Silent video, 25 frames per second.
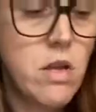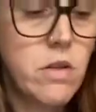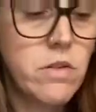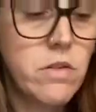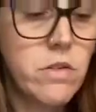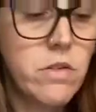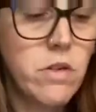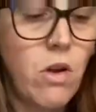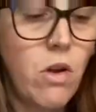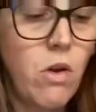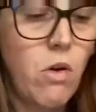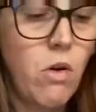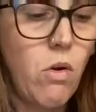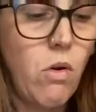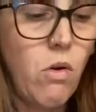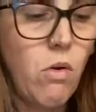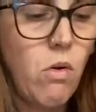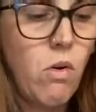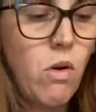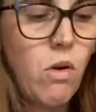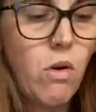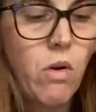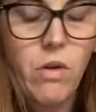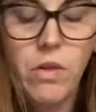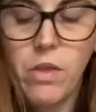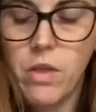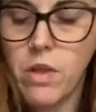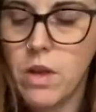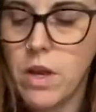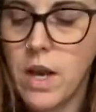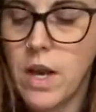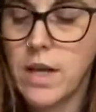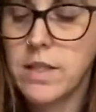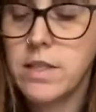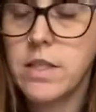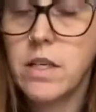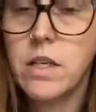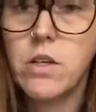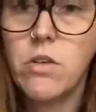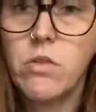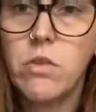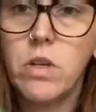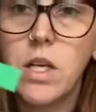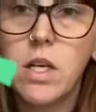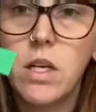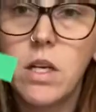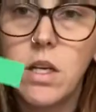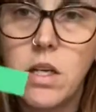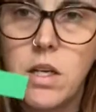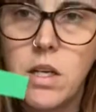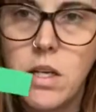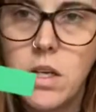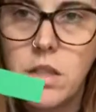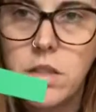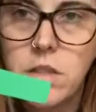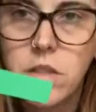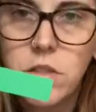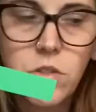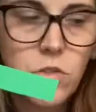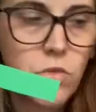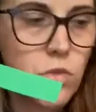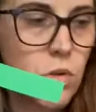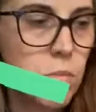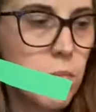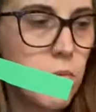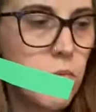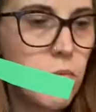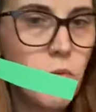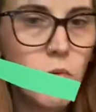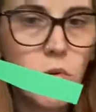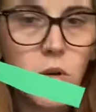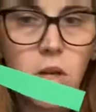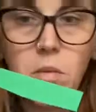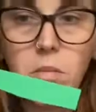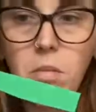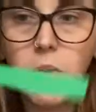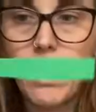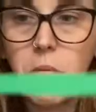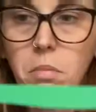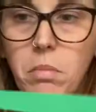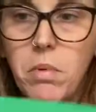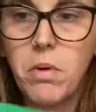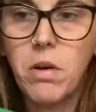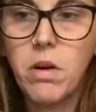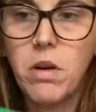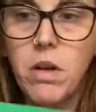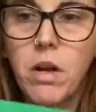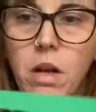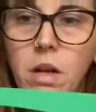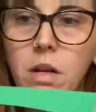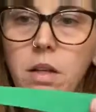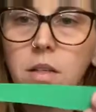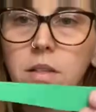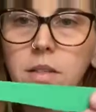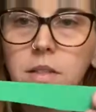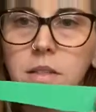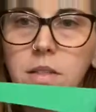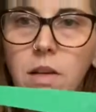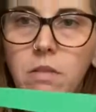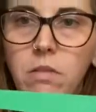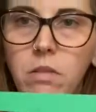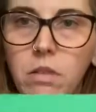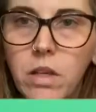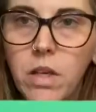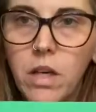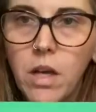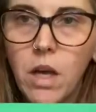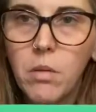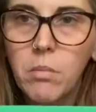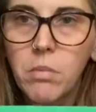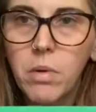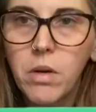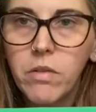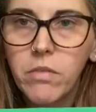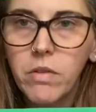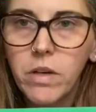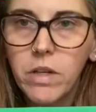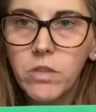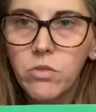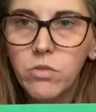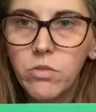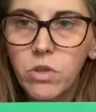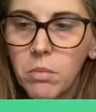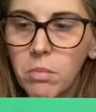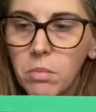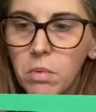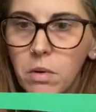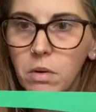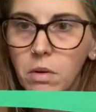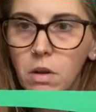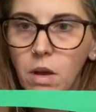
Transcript: So the next thing you need is a strip of green paper, and it's definitely not perfect strip.